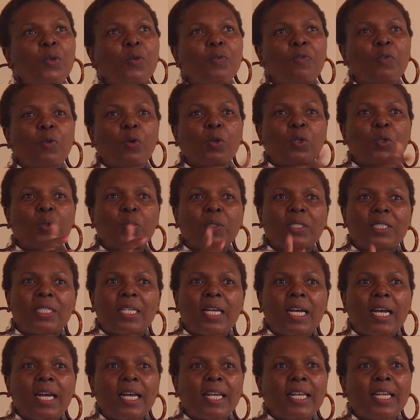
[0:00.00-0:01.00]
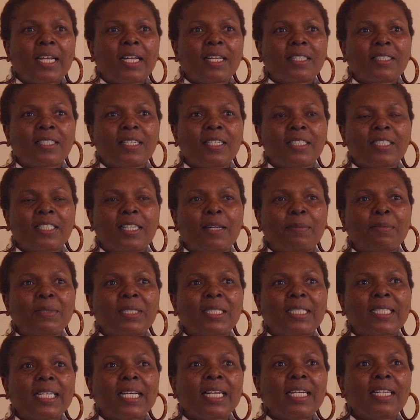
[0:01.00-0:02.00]
you've got your tires and some
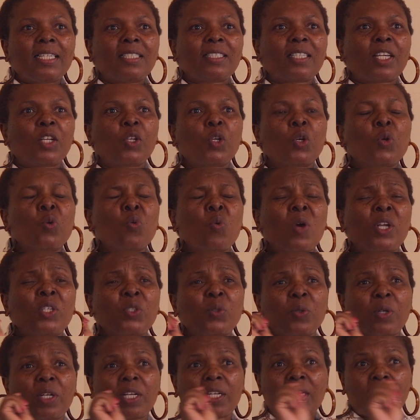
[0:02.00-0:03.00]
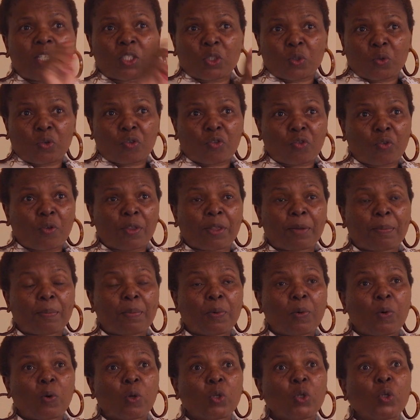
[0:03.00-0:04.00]
stands and you want your learners to throw the
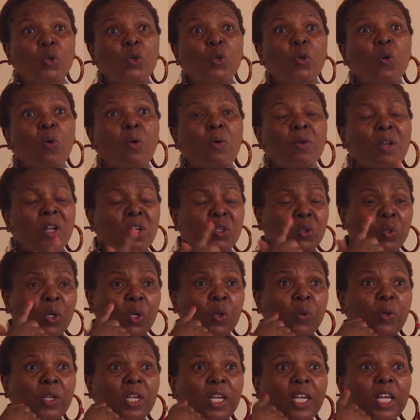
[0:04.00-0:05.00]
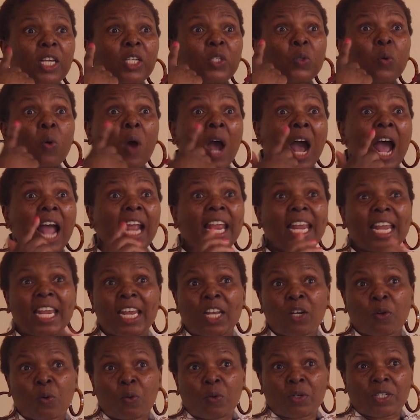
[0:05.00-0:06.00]
ball, you know that you're looking at your
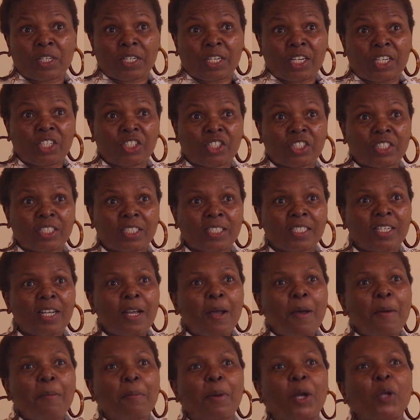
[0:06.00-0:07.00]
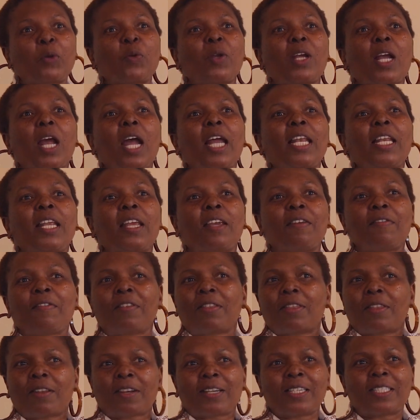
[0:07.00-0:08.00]
eye-hand coordination, but we can't have
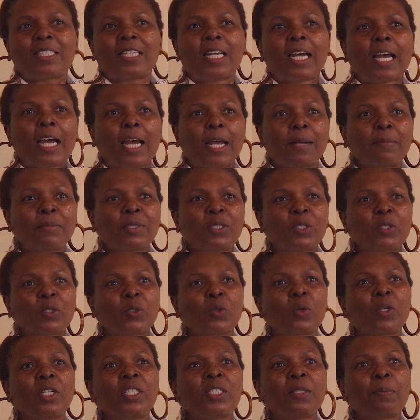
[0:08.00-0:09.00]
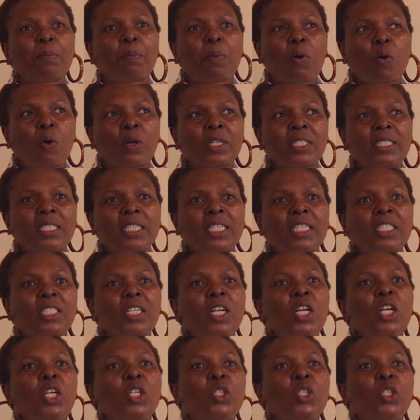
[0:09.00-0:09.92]
it 3 times. So it's important